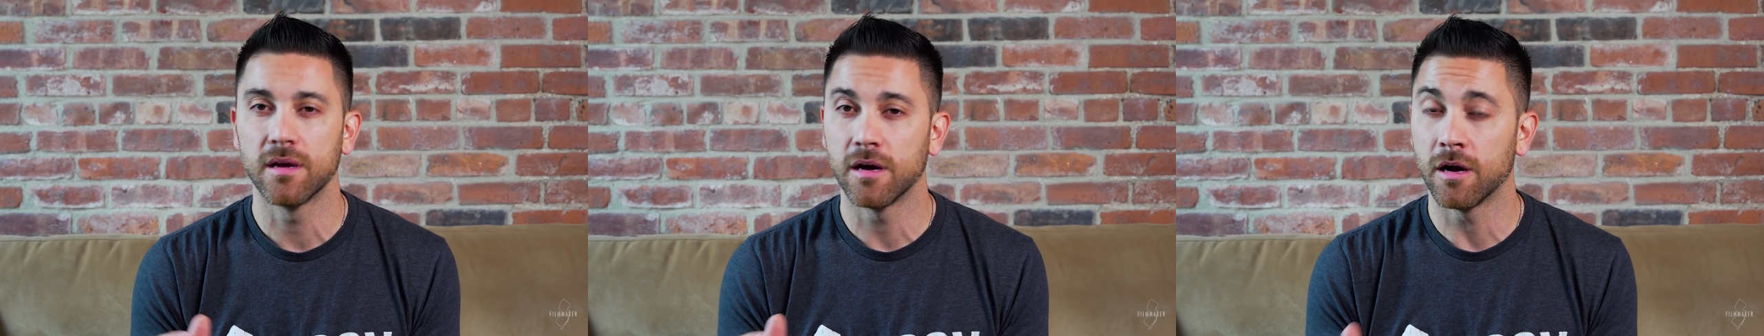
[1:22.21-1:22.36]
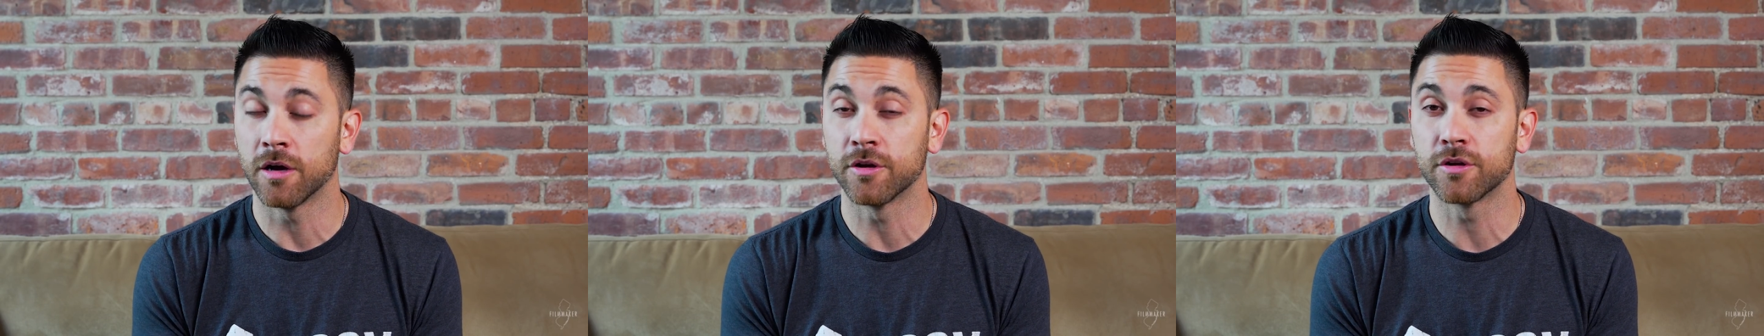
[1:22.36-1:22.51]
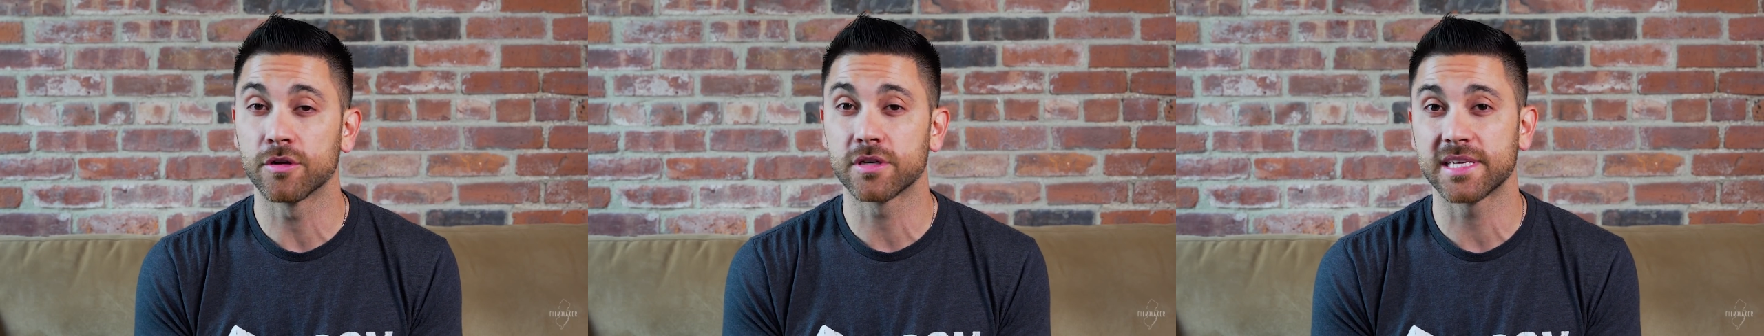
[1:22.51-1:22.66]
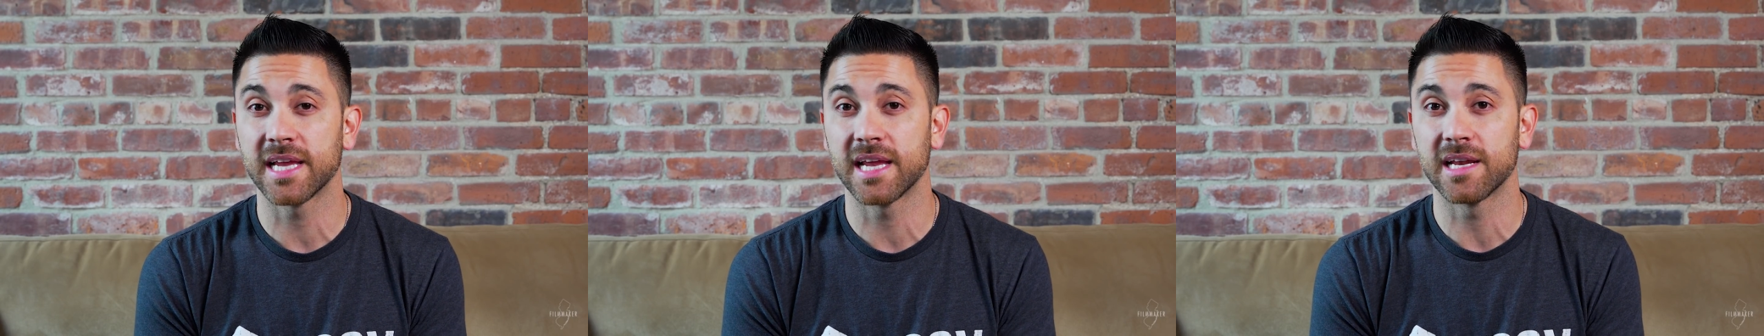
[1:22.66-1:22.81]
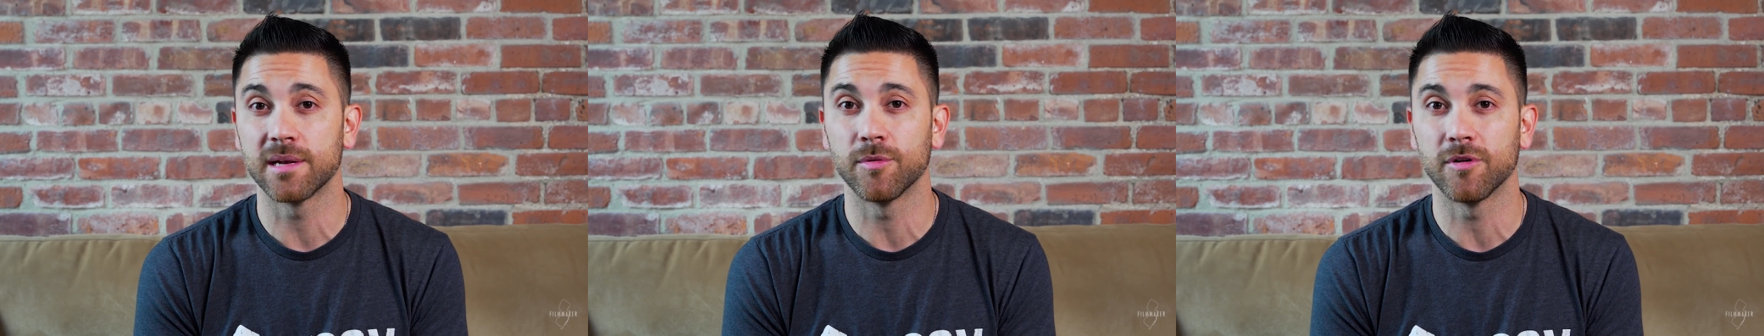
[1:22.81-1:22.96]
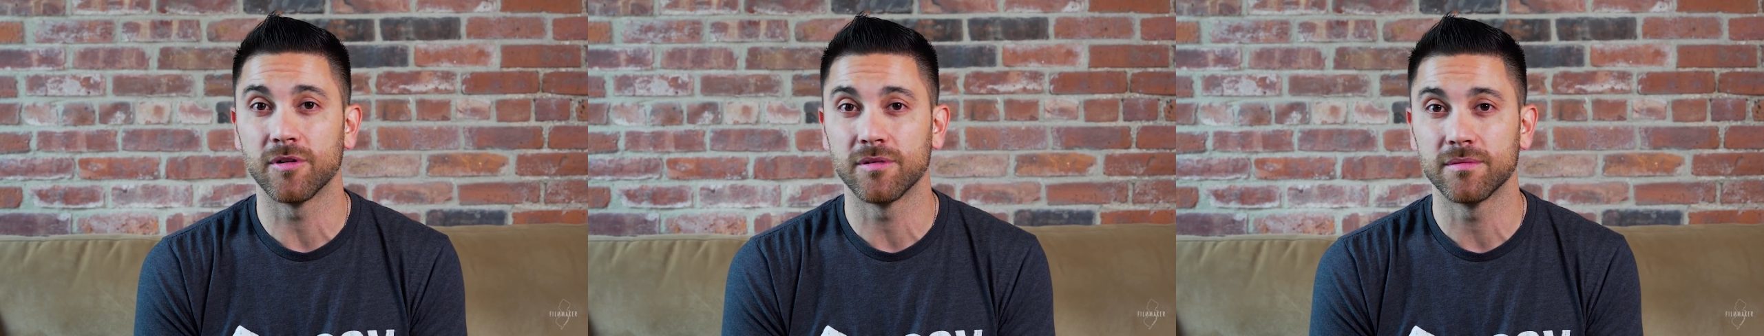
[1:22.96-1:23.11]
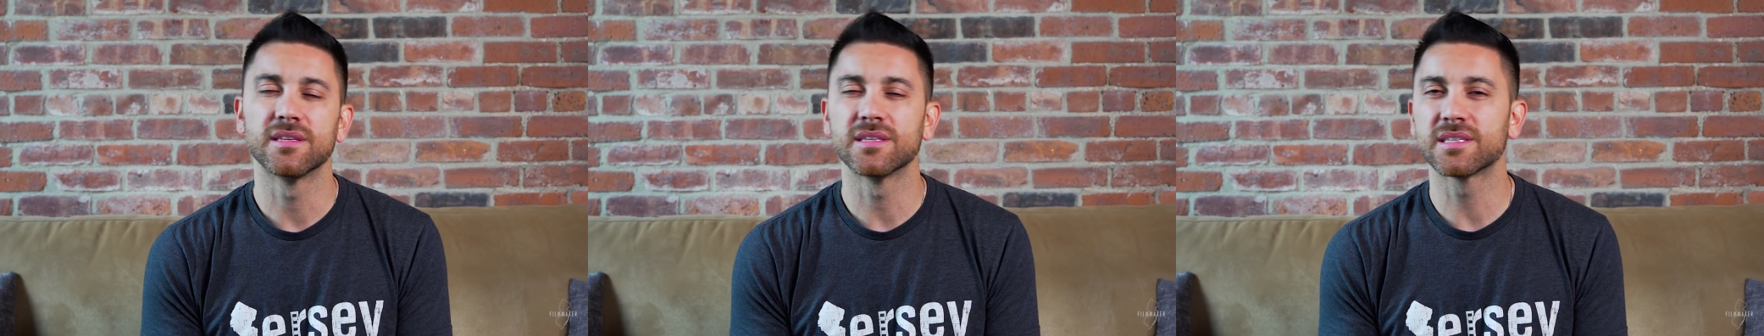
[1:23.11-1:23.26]

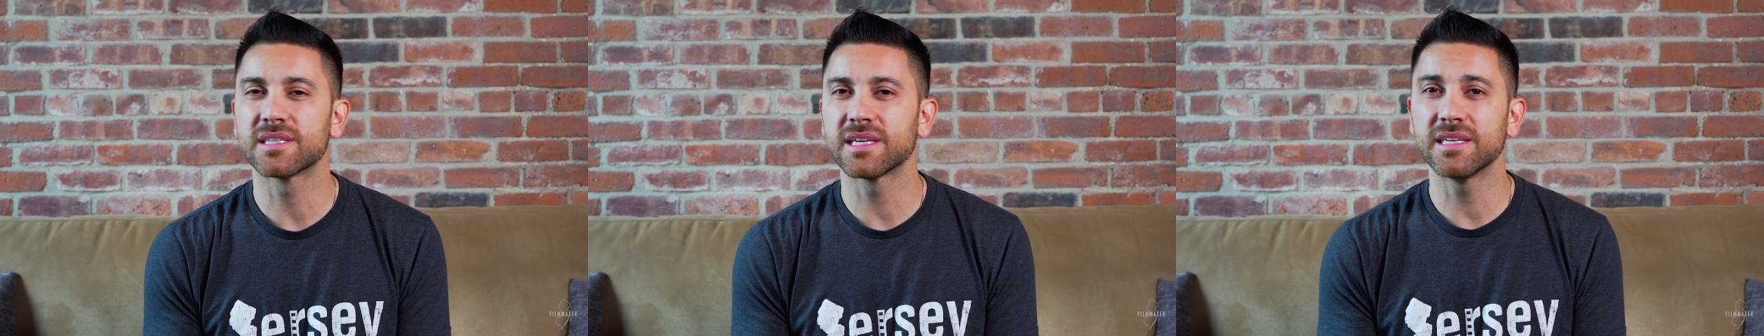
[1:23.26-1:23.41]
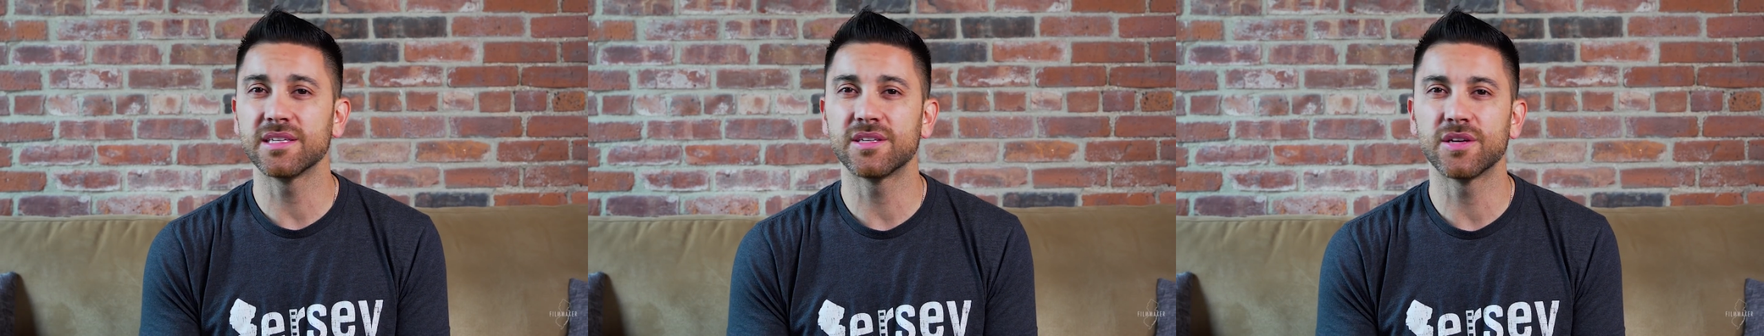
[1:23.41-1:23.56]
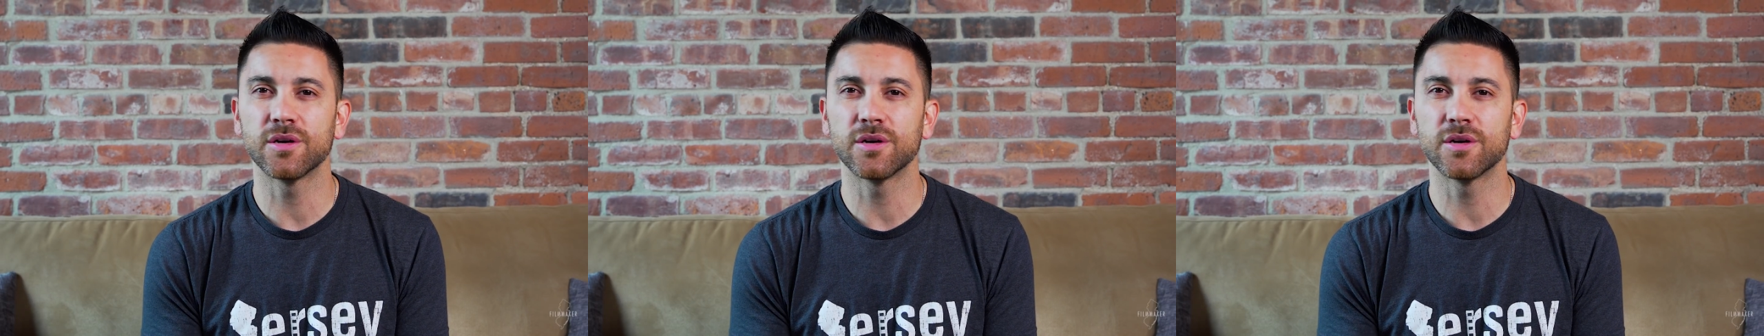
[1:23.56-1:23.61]
Understandable. The skin